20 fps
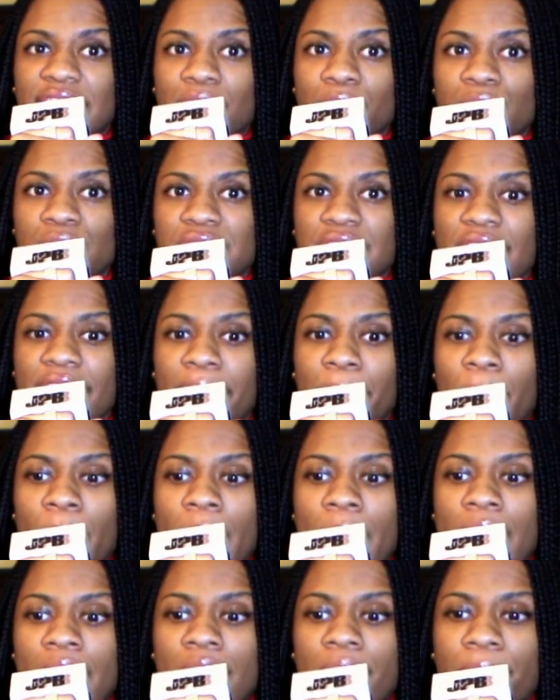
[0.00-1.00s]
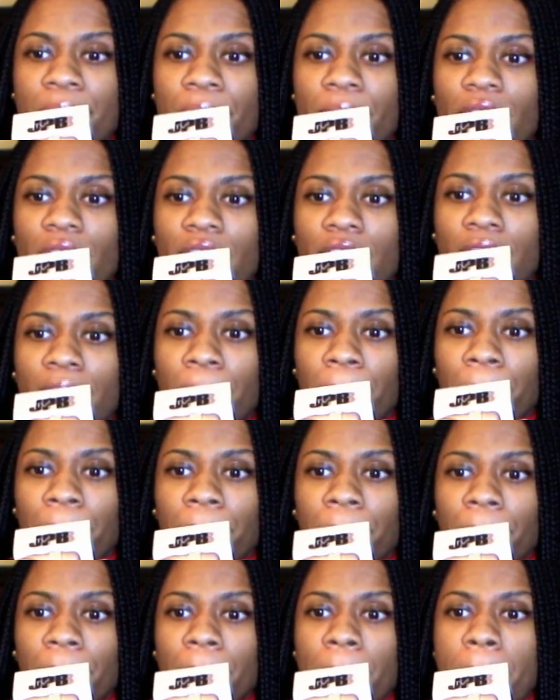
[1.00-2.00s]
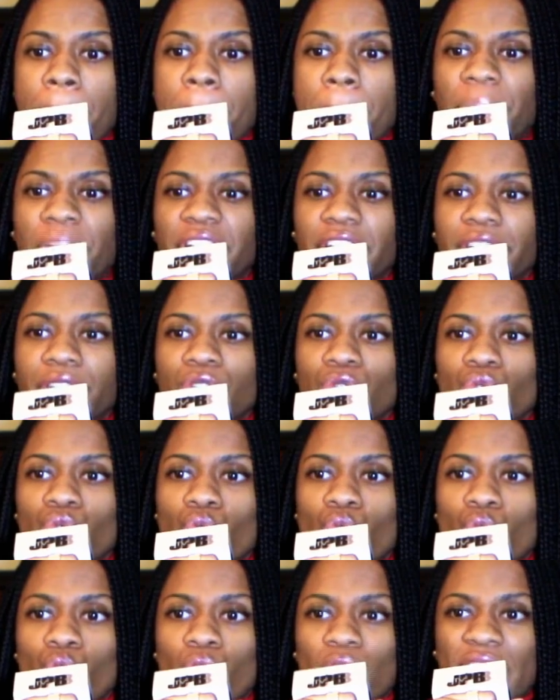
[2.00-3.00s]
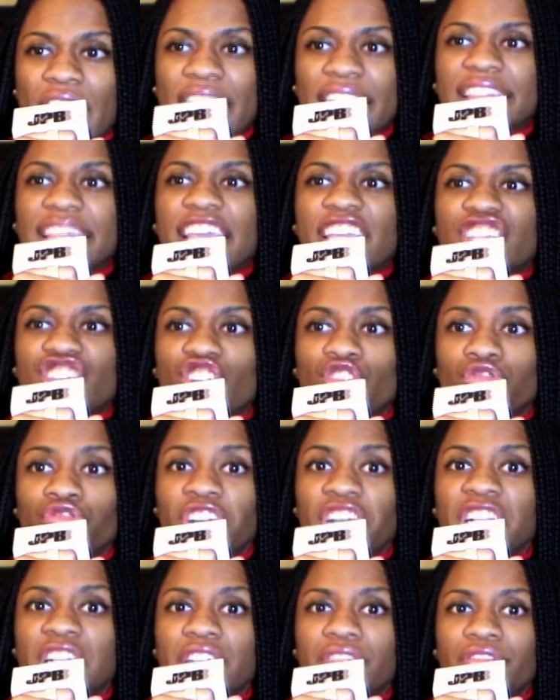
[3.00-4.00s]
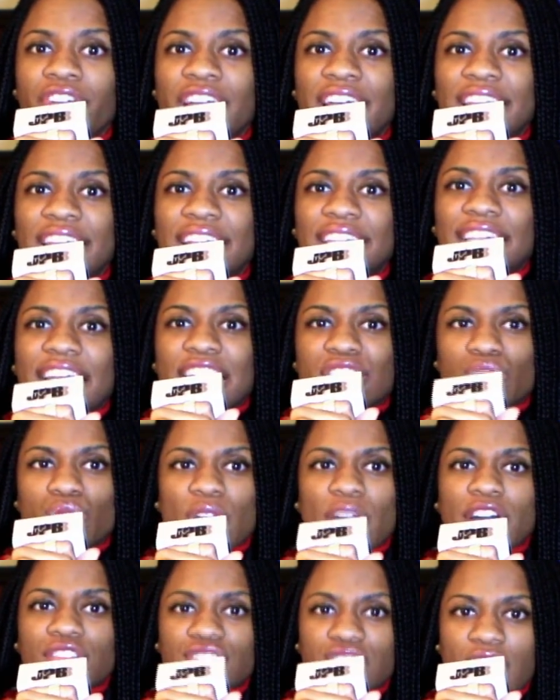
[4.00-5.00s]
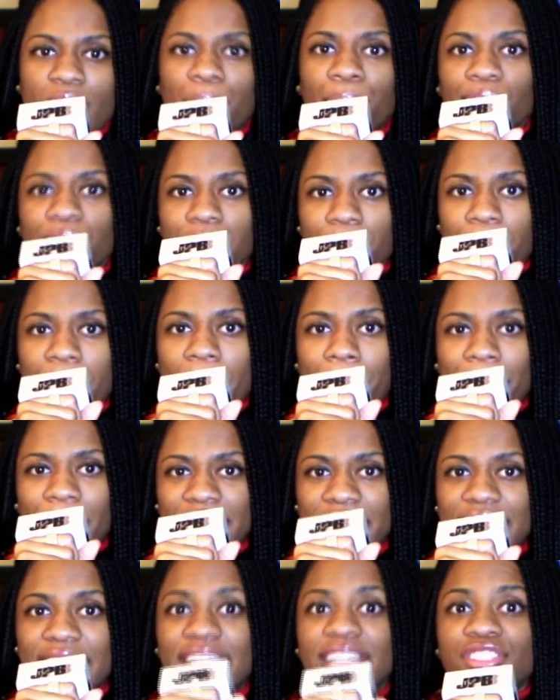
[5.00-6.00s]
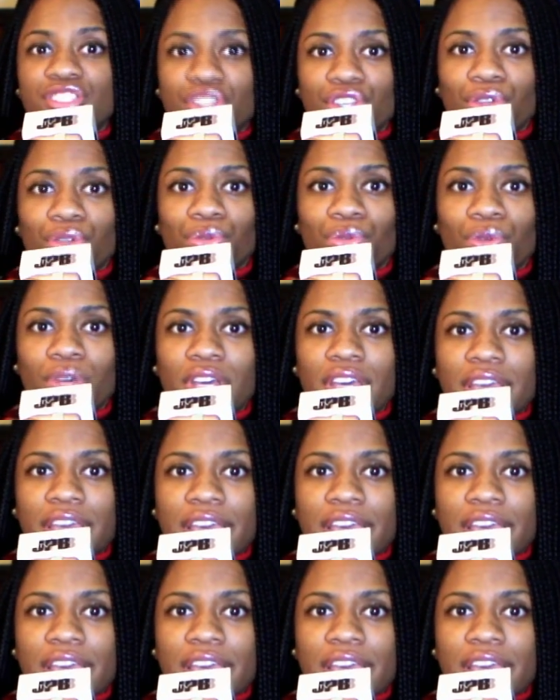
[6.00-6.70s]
He was like, but when I think you're really ready, that's when I'll start putting my money into you.